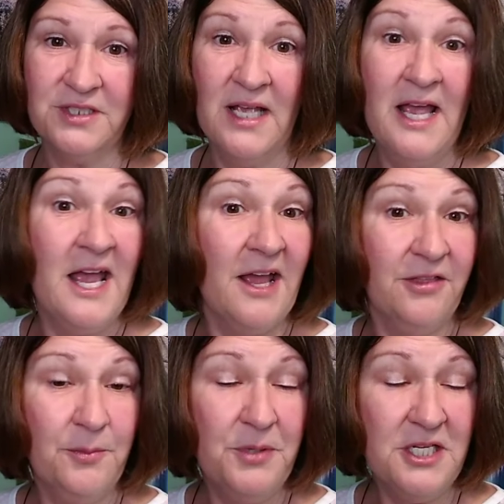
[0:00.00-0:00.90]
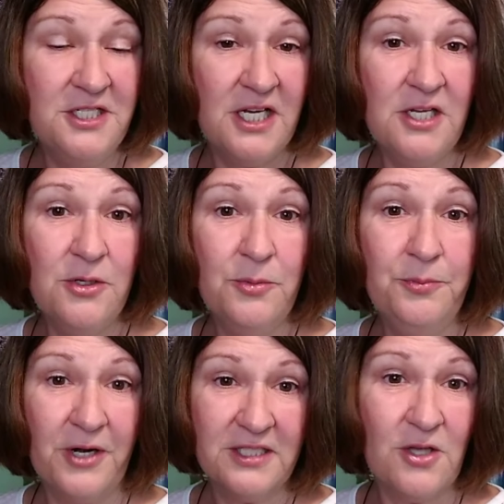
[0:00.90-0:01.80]
And the BJU Press
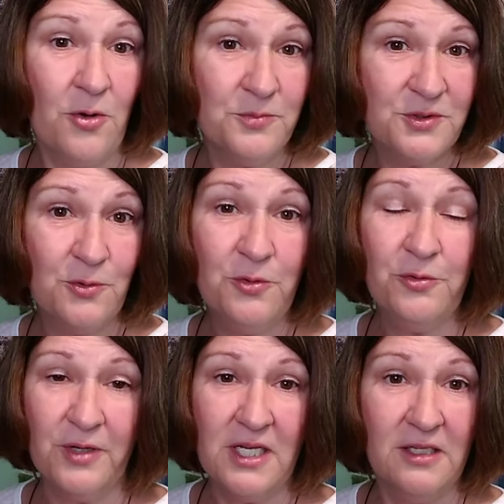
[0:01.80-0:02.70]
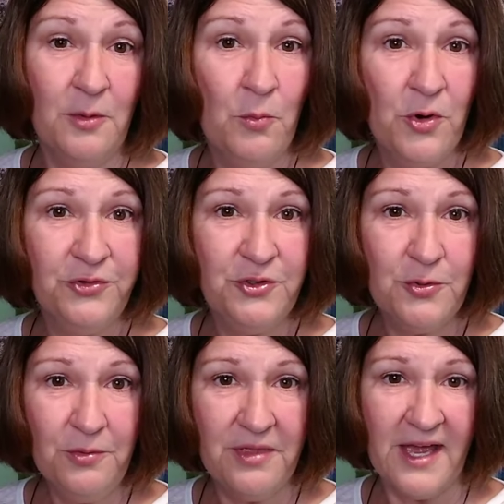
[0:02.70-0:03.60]
Homeschool Curriculum will do
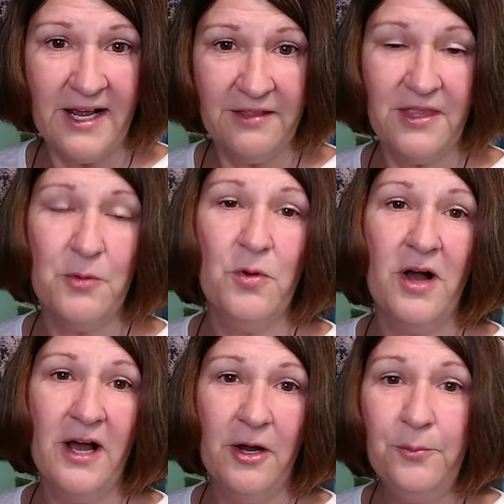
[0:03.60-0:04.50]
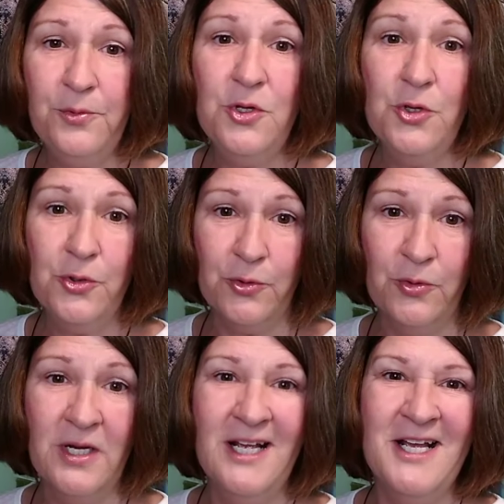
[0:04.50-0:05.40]
that. They will help you
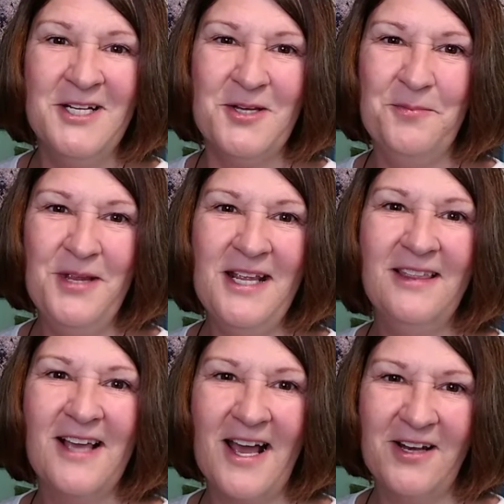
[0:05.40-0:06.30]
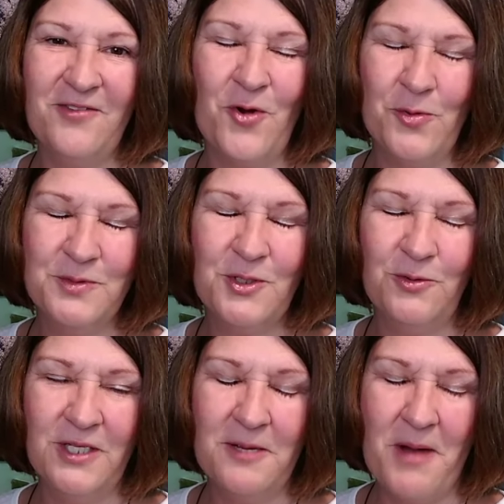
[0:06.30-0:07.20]
to be the kind of homeschooling
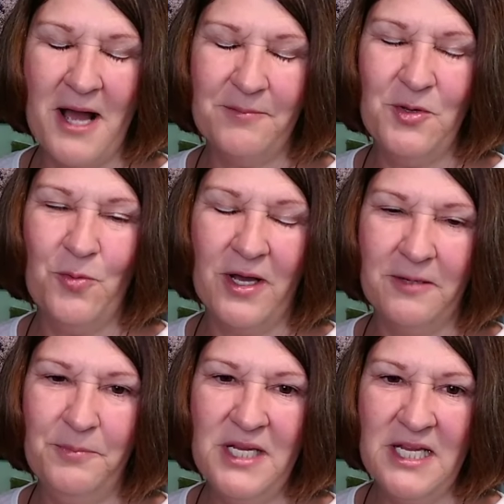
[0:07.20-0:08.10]
mom you want to be.